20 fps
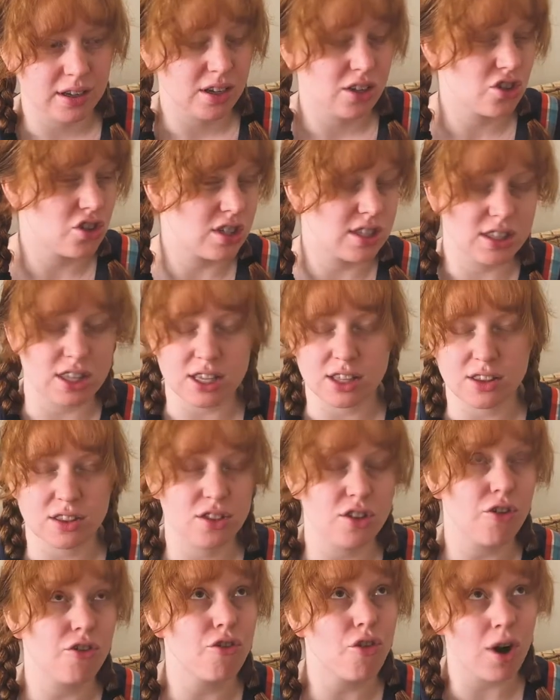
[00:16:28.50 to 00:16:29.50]
just
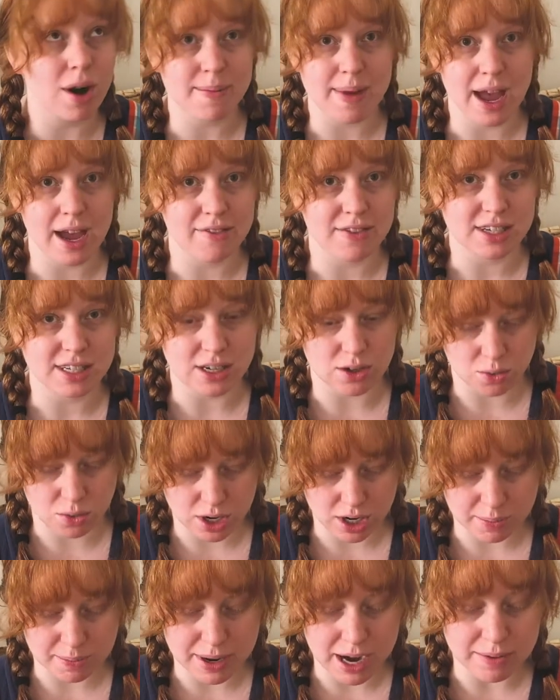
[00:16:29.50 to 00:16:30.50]
the format of it didn't
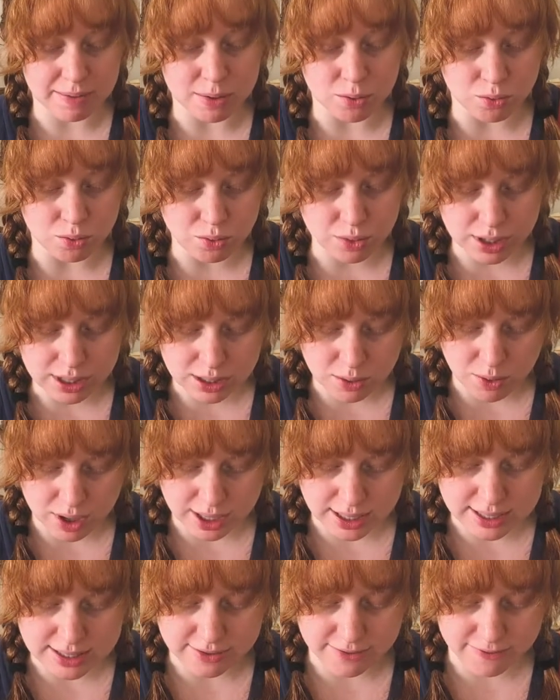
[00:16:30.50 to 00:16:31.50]
work. But I've been really
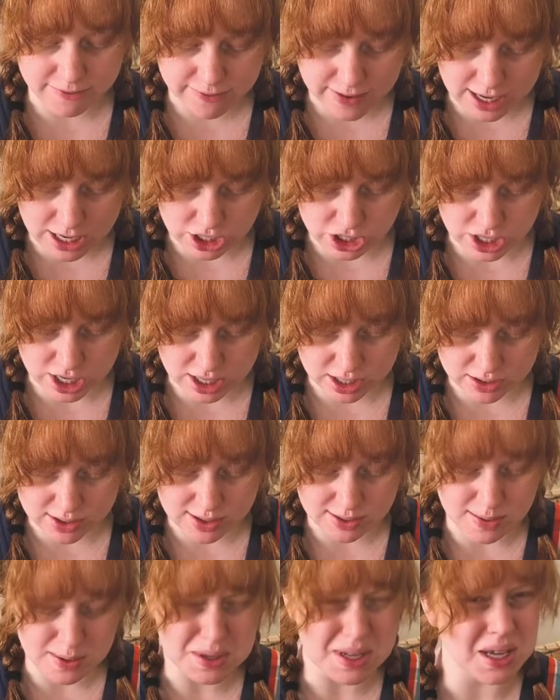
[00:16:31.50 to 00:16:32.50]
wanting to finish it. So I
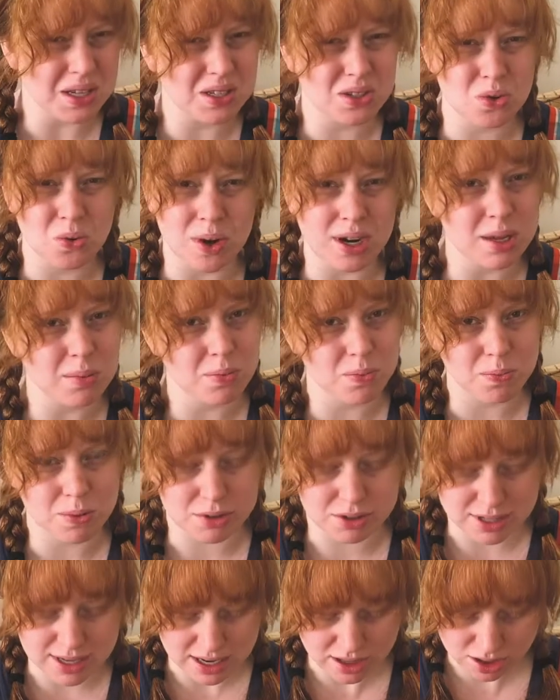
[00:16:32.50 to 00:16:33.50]
was like
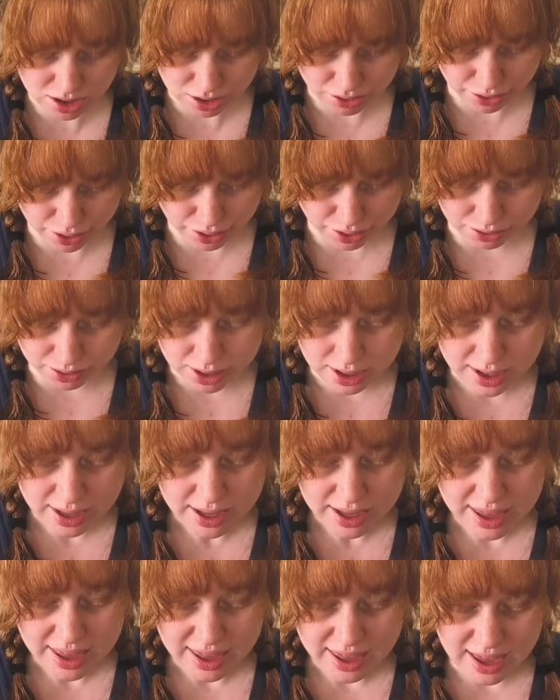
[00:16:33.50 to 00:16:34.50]
20% through,
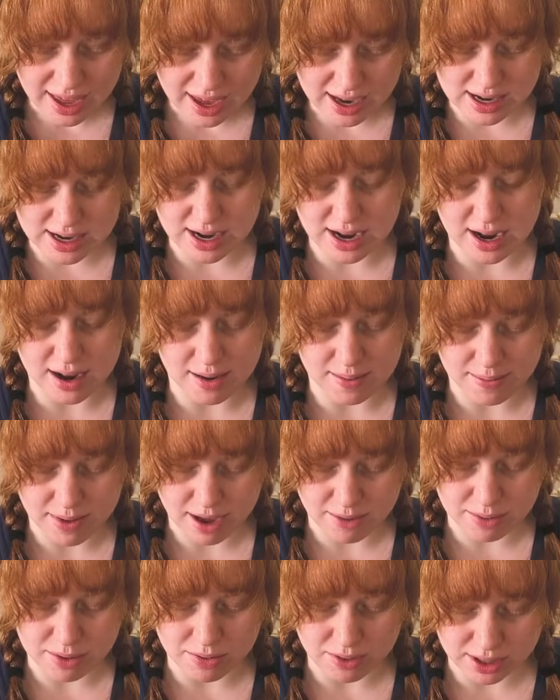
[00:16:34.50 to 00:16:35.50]
and
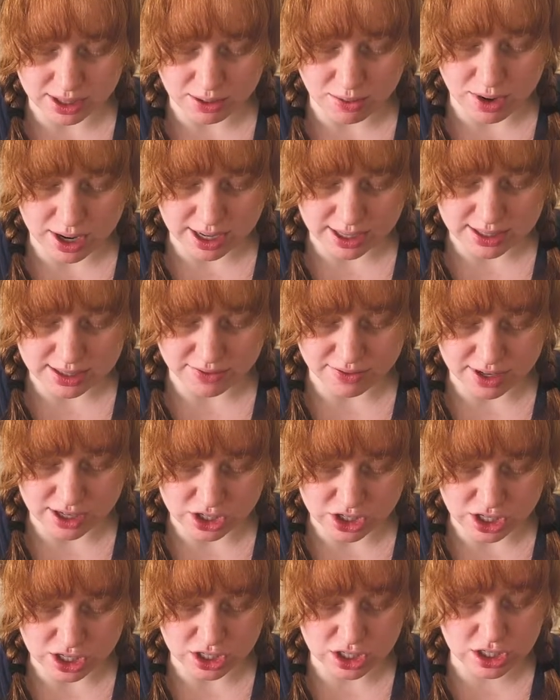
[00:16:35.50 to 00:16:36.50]
I've been really wanting to
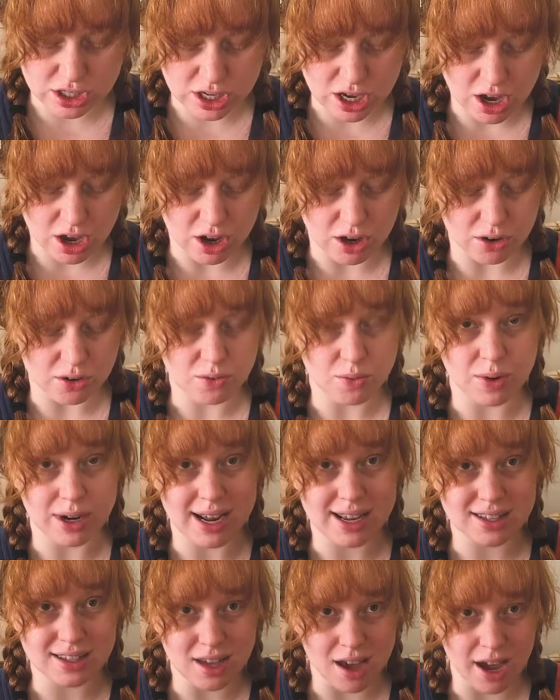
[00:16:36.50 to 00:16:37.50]
finish it. So when
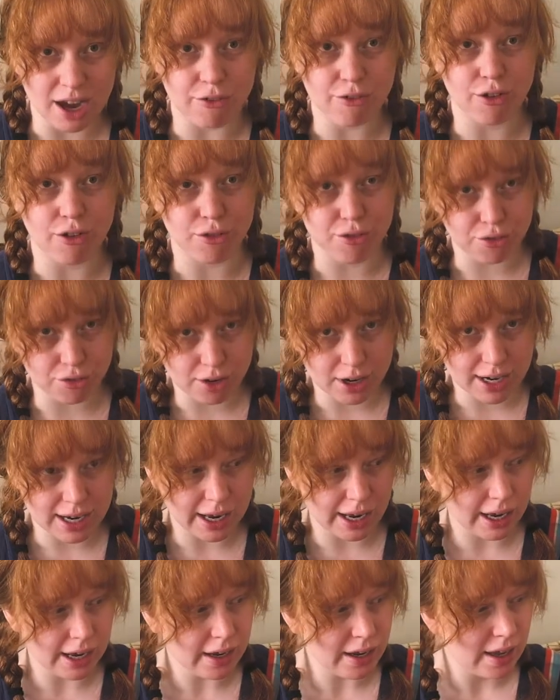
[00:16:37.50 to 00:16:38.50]
I saw it for
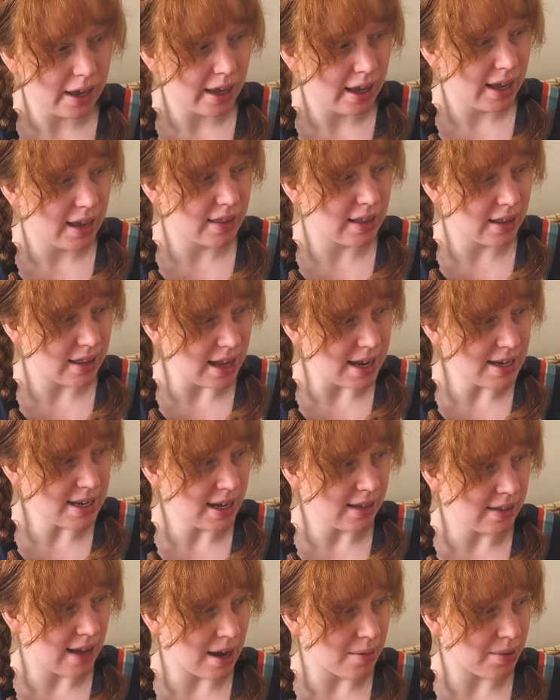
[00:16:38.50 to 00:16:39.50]
free in the
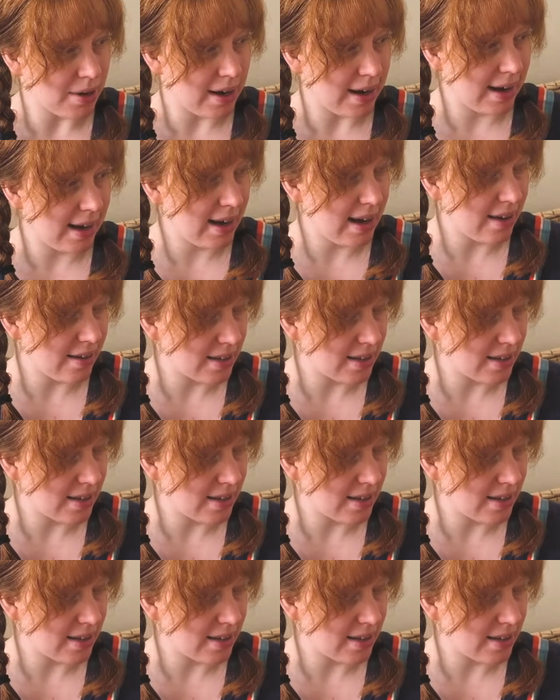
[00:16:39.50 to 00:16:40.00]
lending library, I